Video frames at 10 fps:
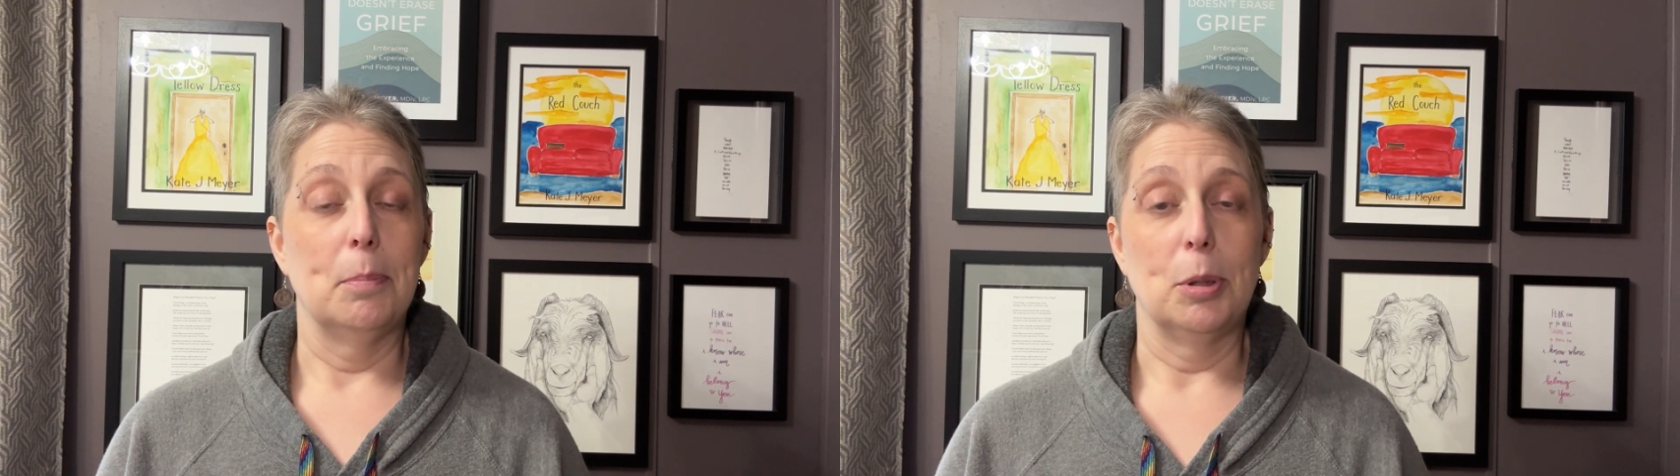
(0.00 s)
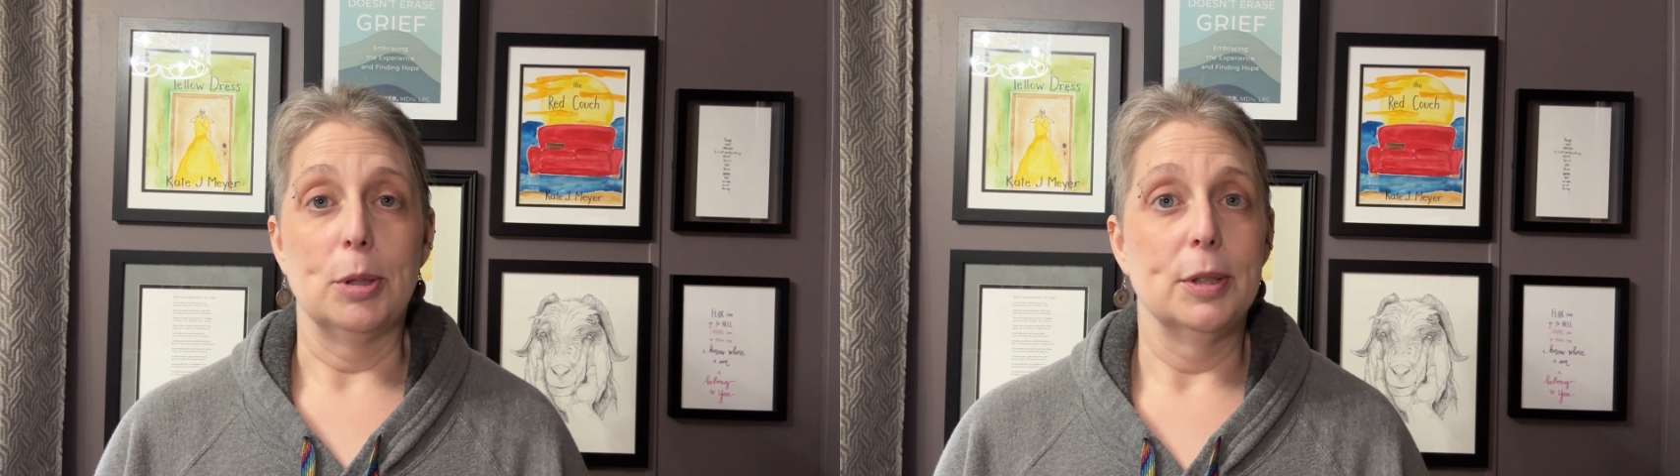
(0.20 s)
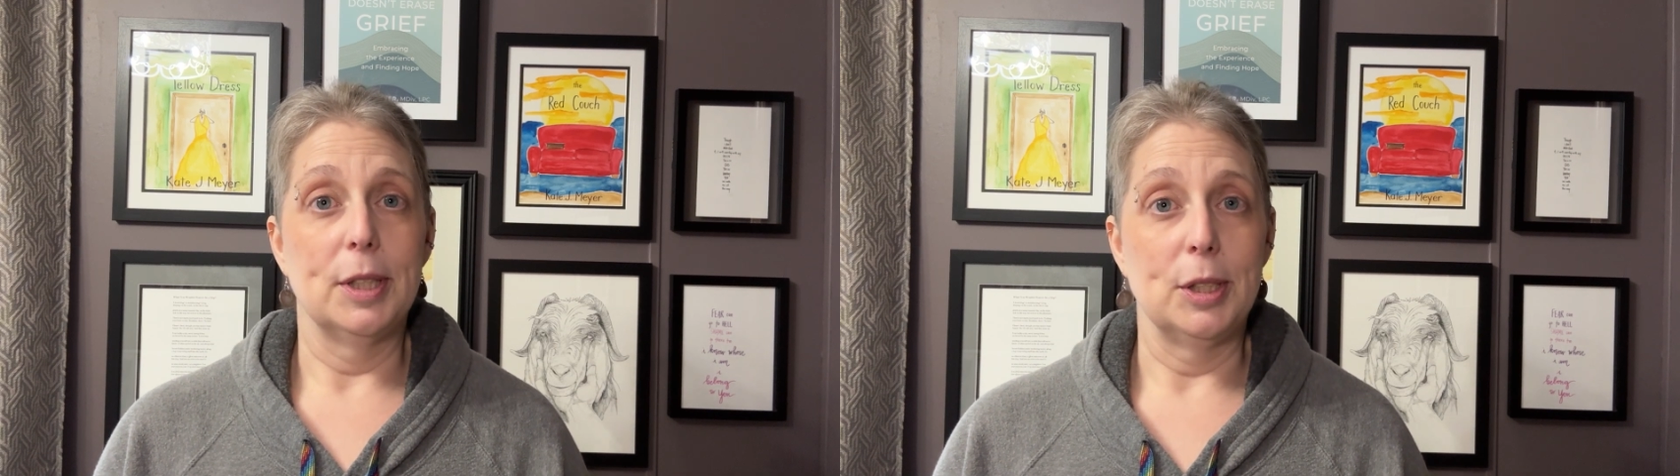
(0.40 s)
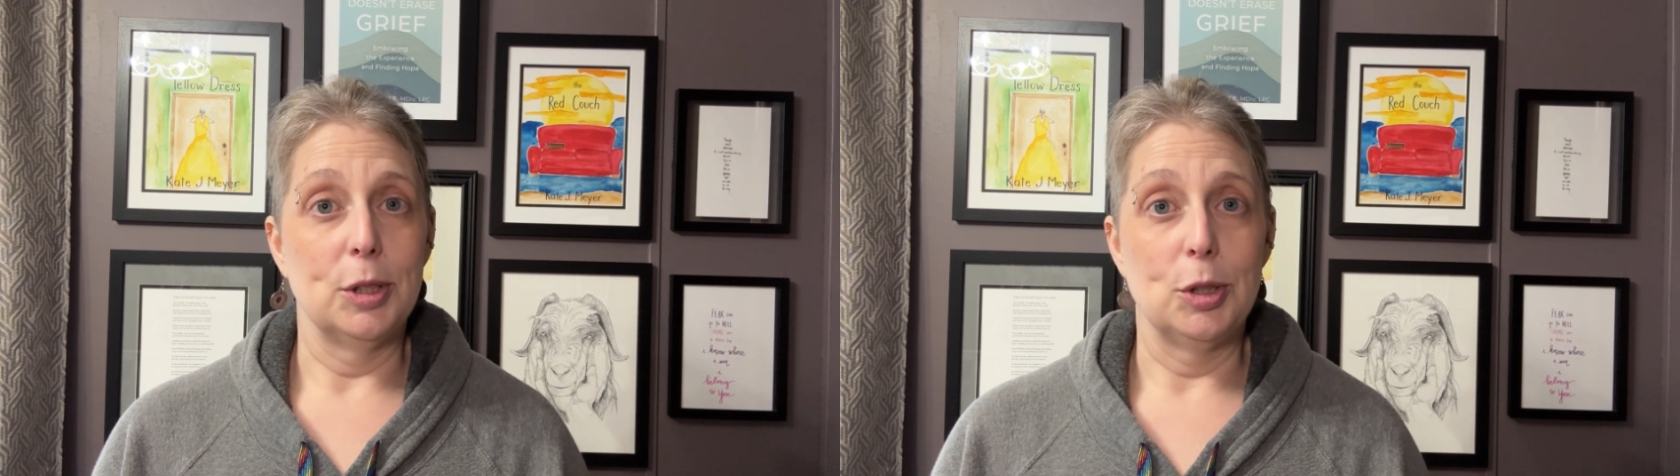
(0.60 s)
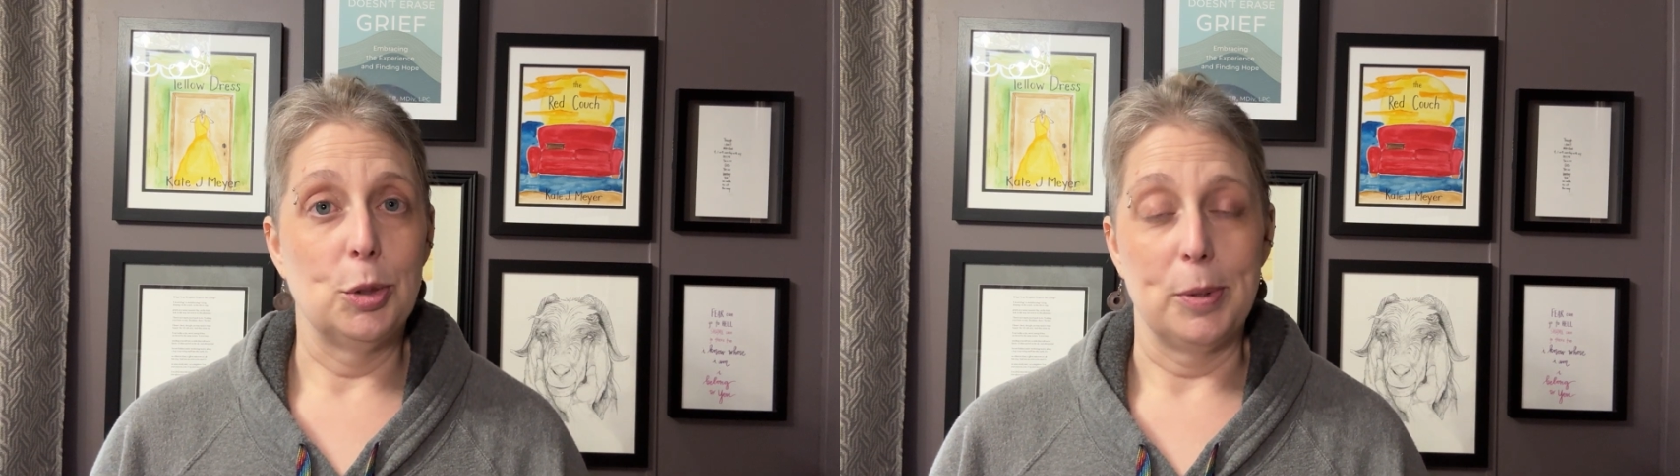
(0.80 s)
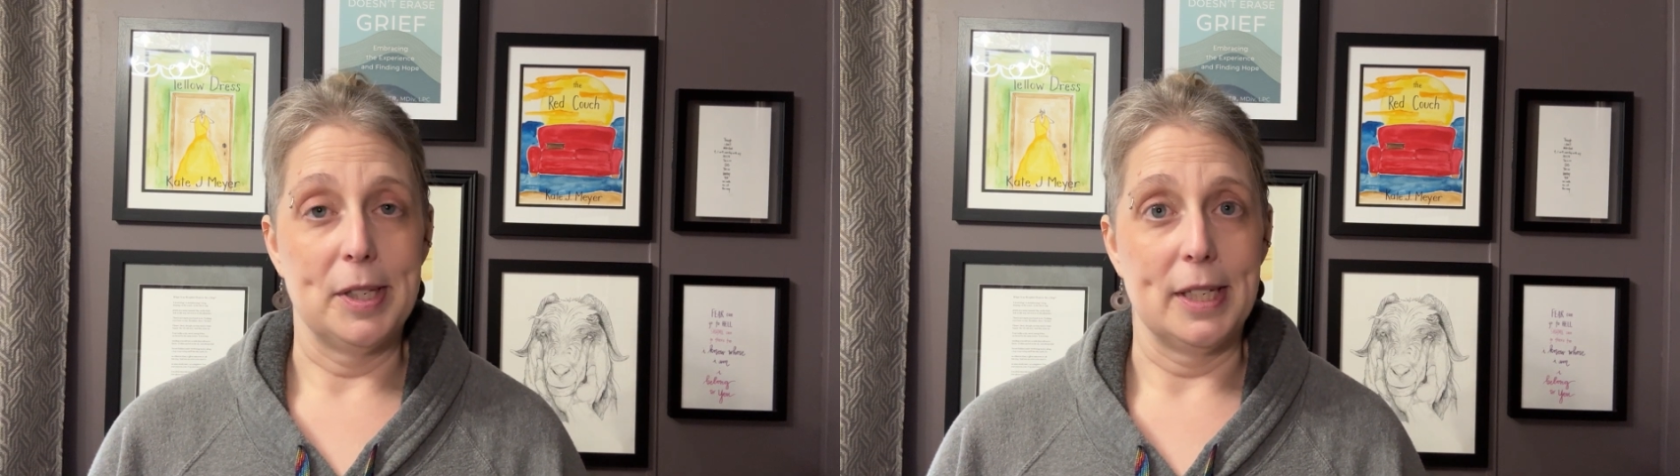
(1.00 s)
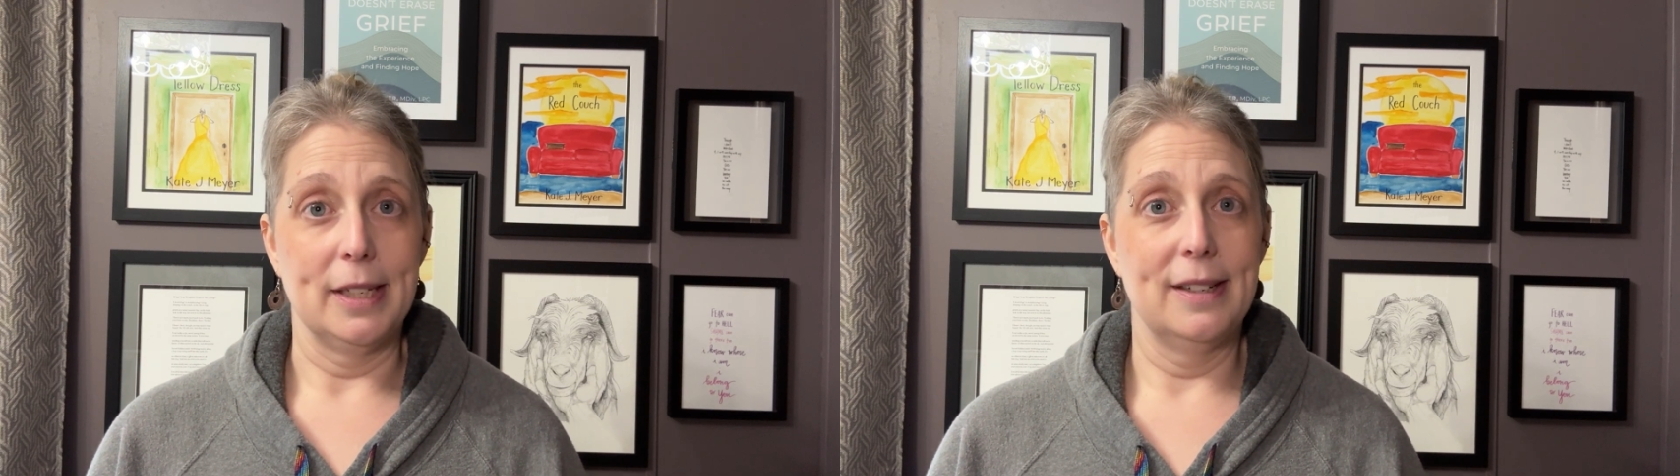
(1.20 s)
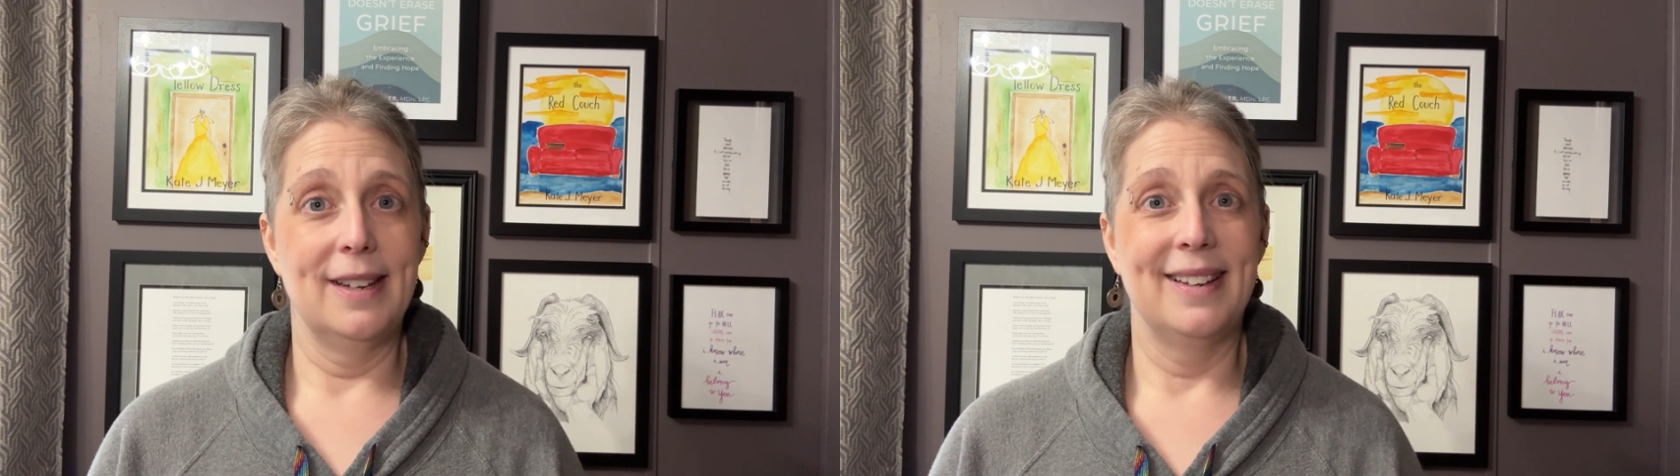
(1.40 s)
pulled and
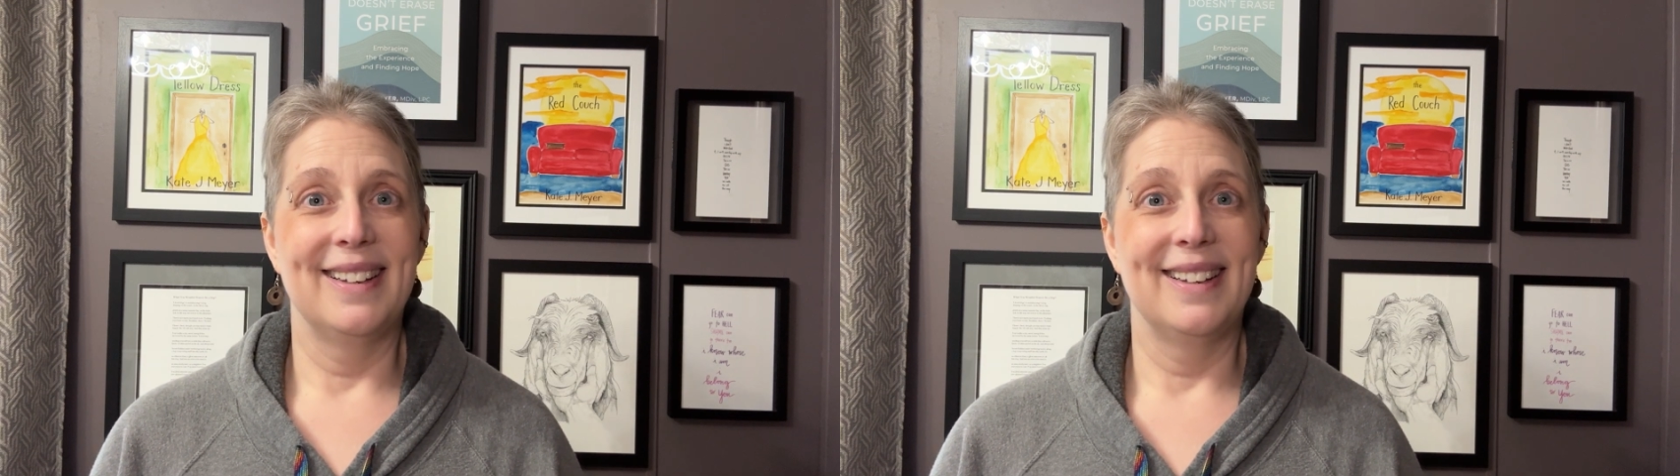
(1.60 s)
twisted,